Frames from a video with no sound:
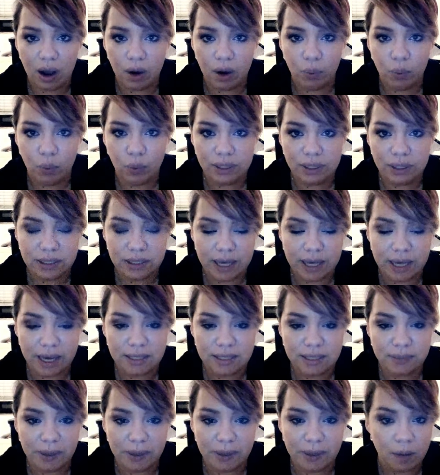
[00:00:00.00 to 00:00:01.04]
when the
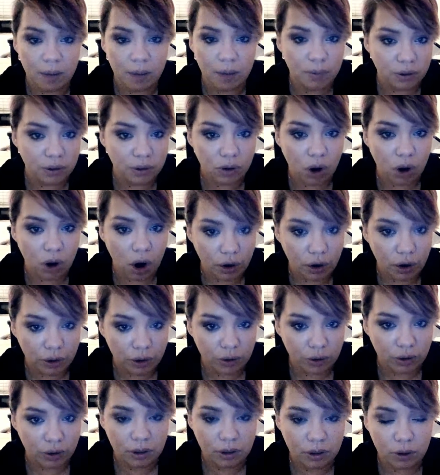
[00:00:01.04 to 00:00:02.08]
days become a little
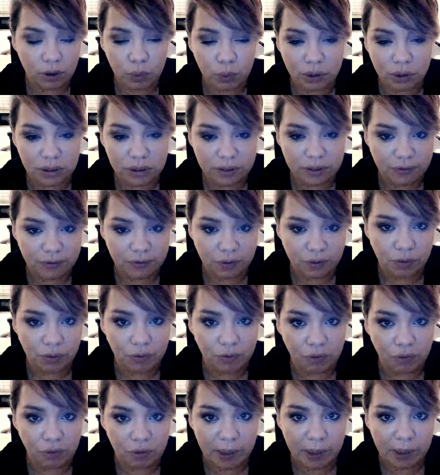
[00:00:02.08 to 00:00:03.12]
harder, a little more
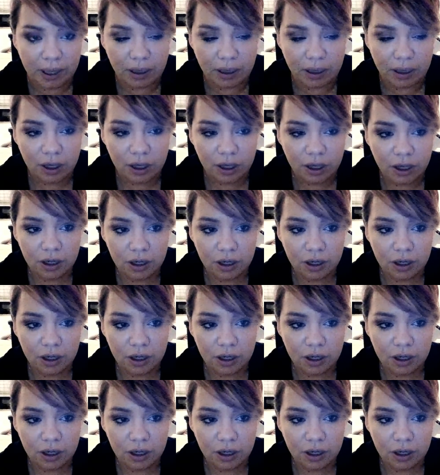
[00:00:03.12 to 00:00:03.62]
difficult for me,